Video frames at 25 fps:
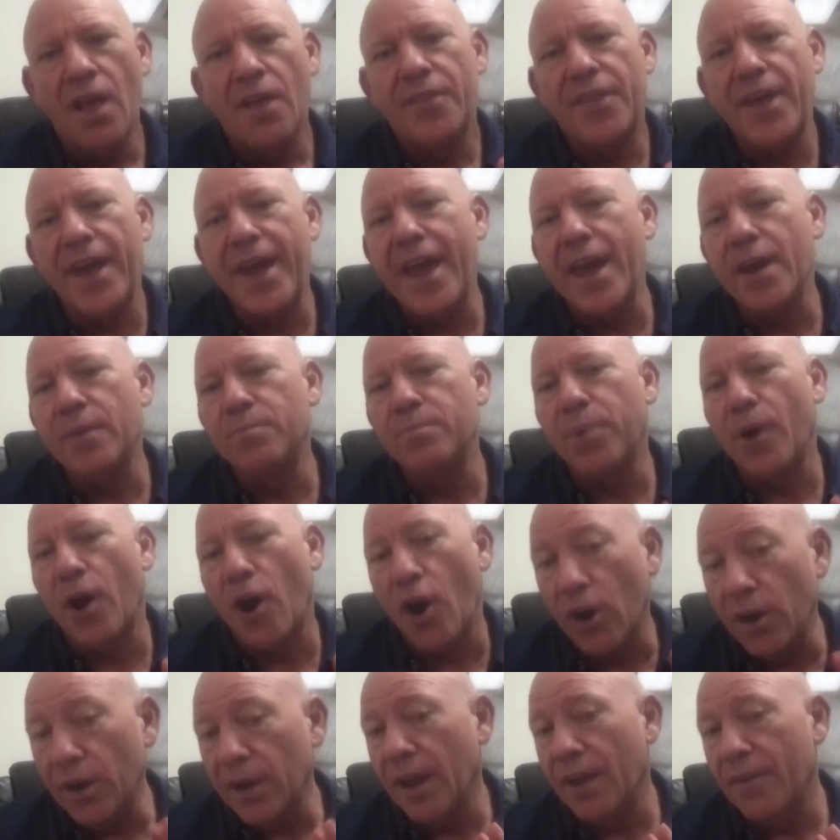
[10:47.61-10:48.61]
They had
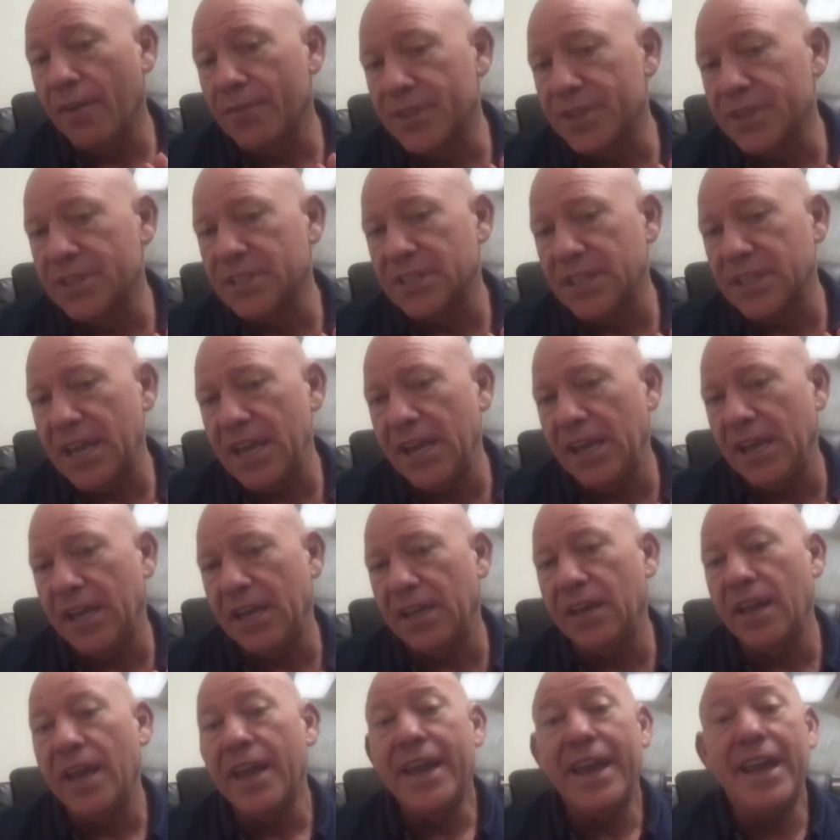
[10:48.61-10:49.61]
part of the
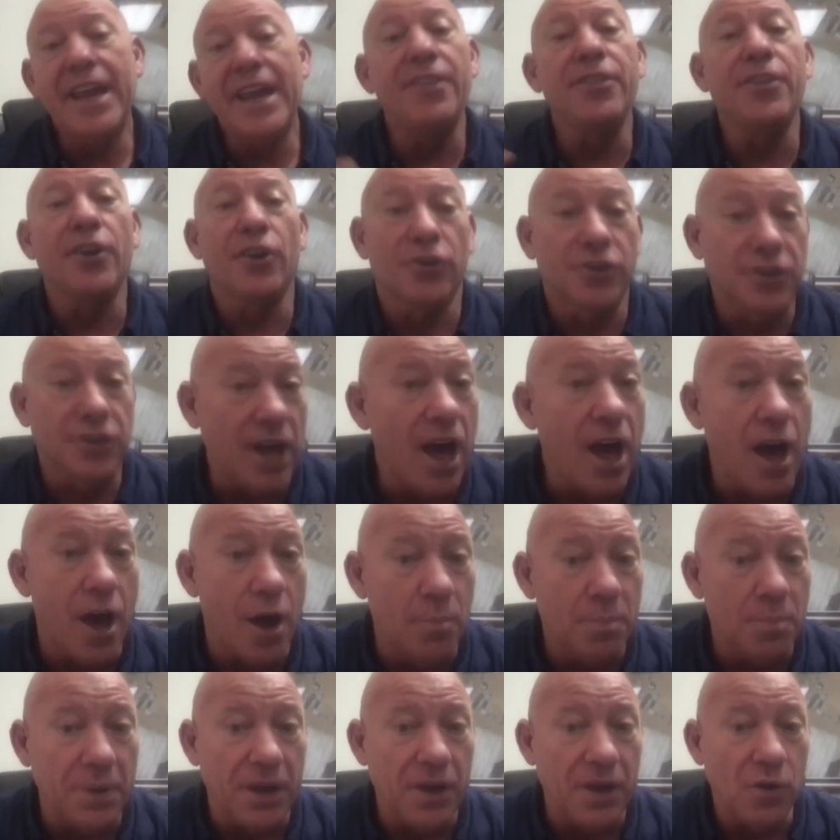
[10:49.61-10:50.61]
scene in their
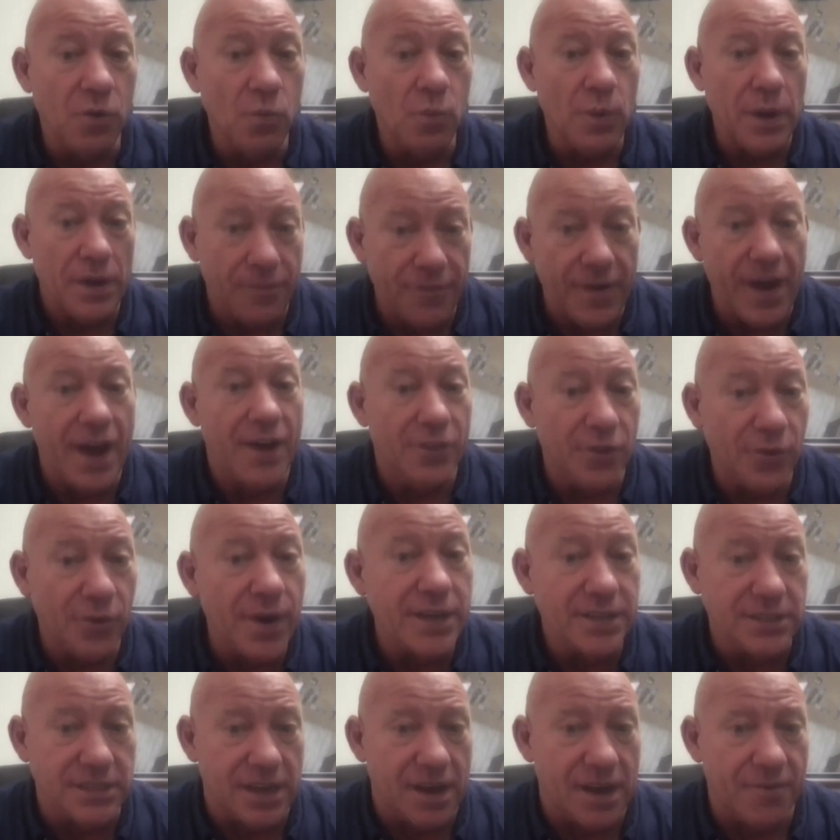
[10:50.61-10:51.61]
dump. We found the
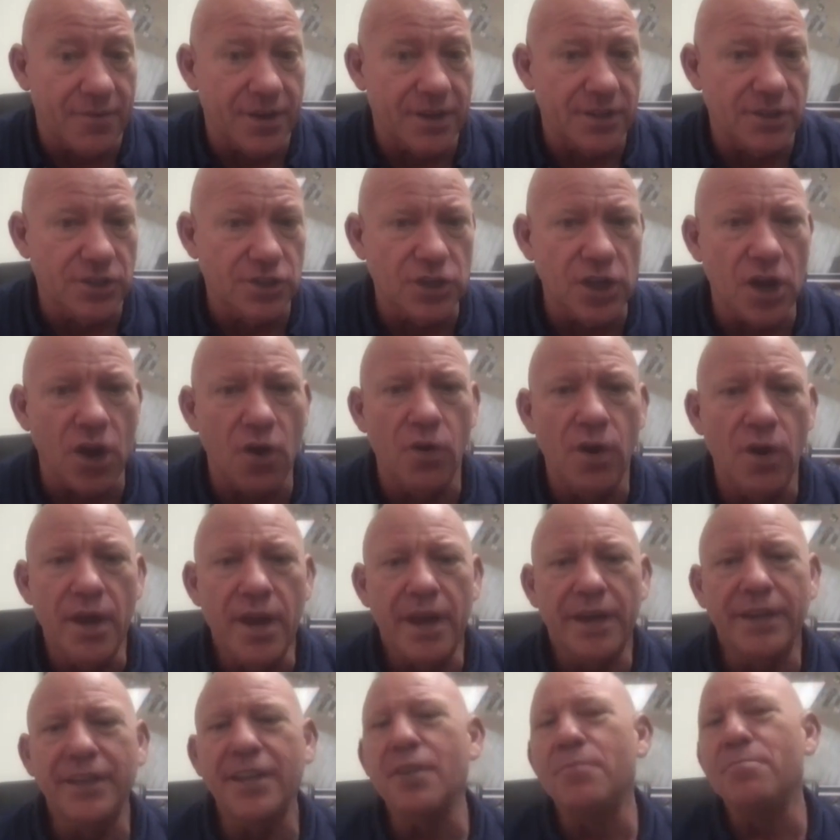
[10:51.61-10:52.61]
rest of it. So
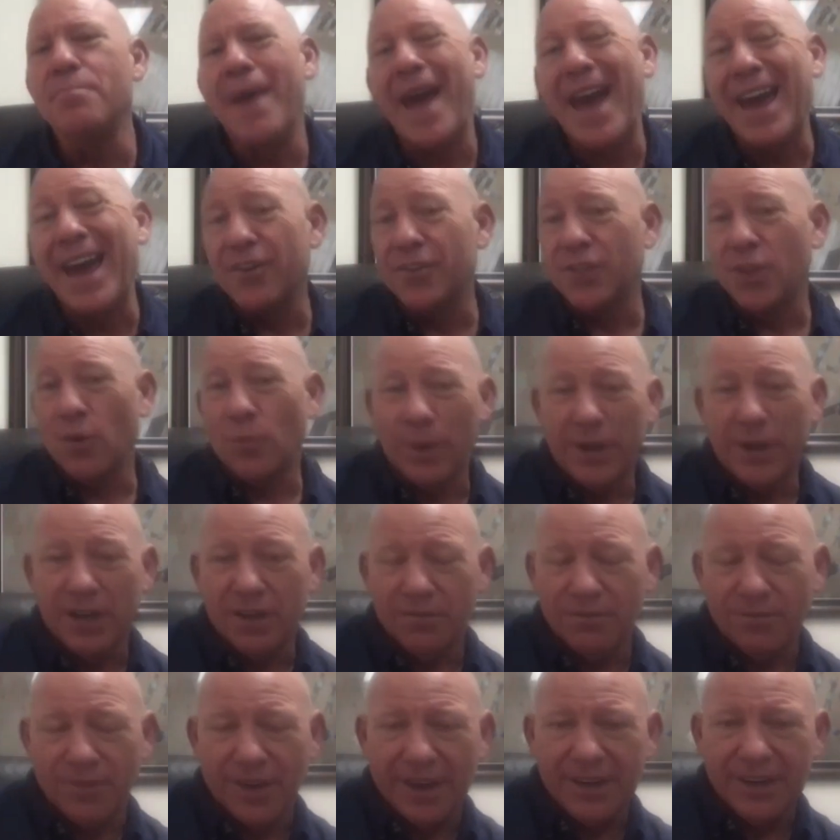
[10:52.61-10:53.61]
it didn't matter that we
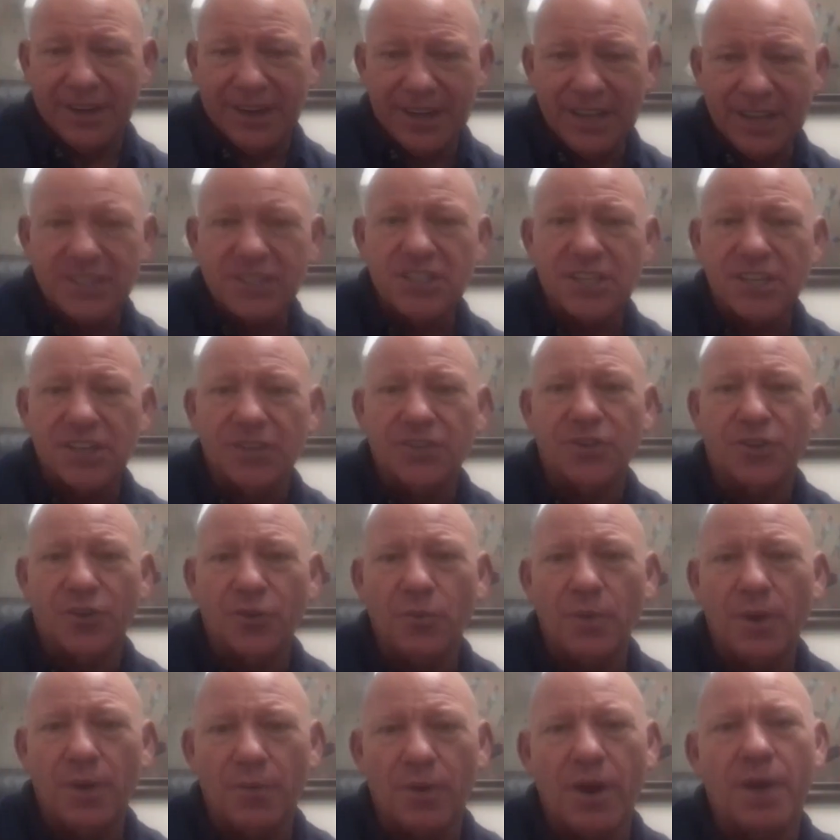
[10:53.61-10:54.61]
didn't find it in situ.
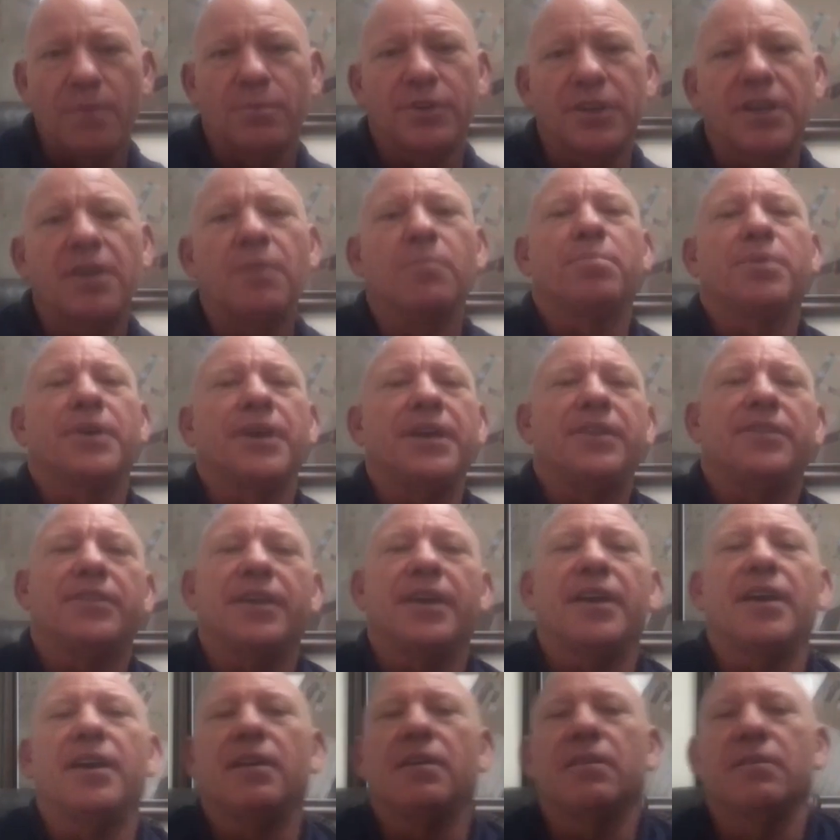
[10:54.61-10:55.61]
We were able to complete
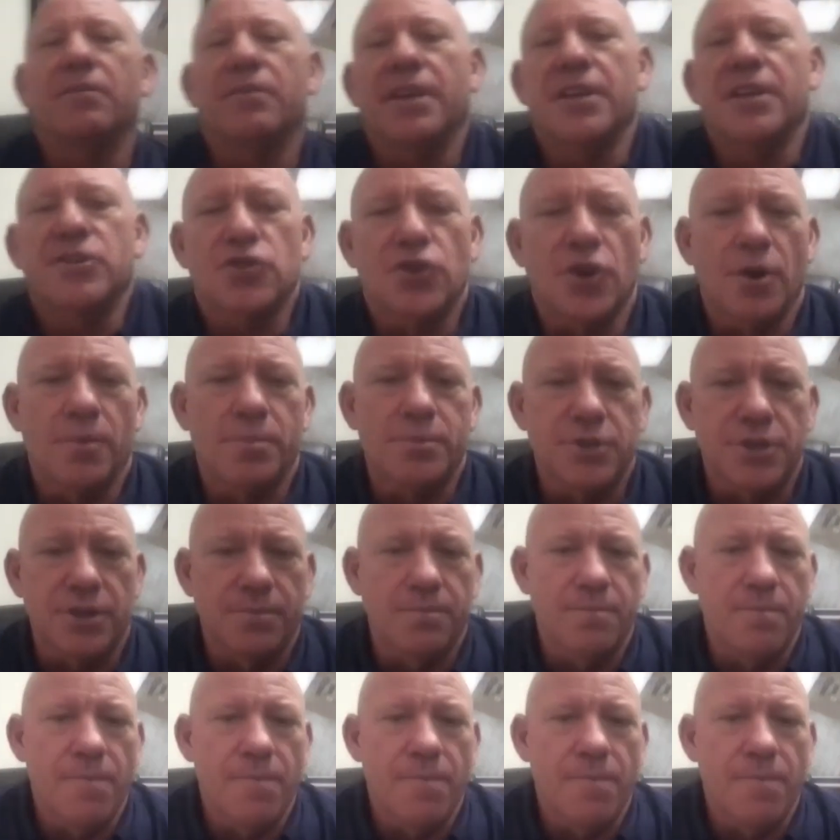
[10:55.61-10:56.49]
the inscription.